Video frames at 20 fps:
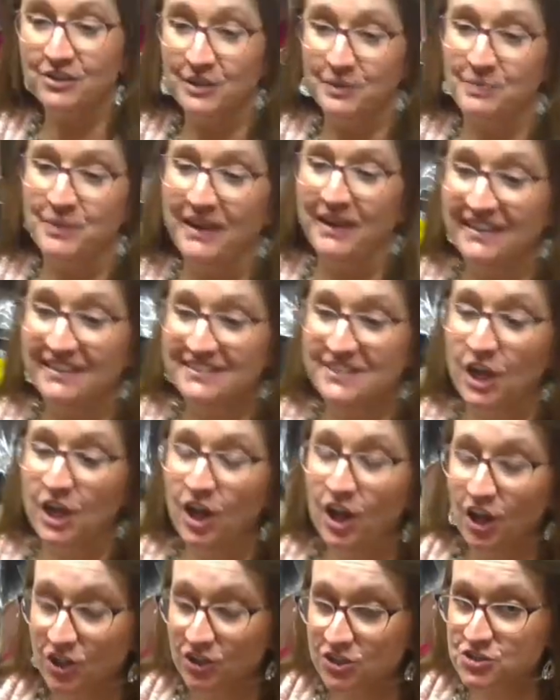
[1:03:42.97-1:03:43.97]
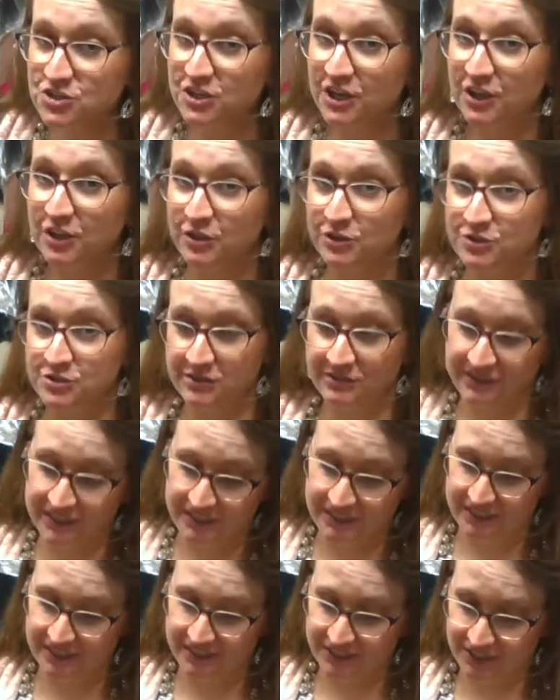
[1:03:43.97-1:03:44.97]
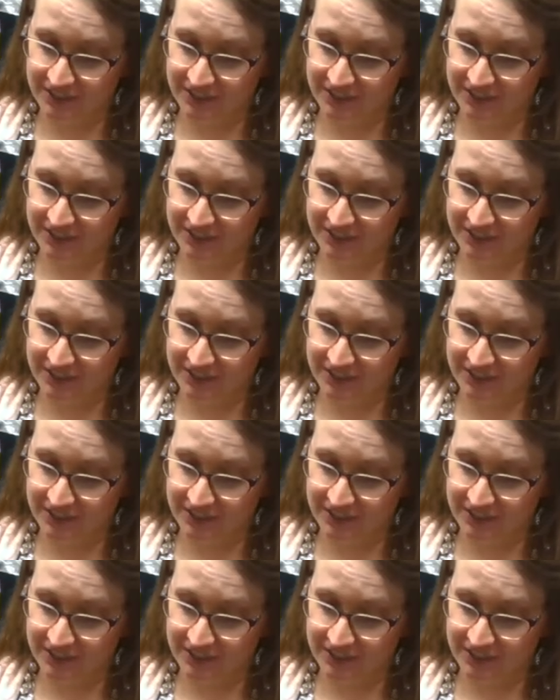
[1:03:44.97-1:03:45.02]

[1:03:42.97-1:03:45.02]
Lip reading: clip is ultra, ultra vintage,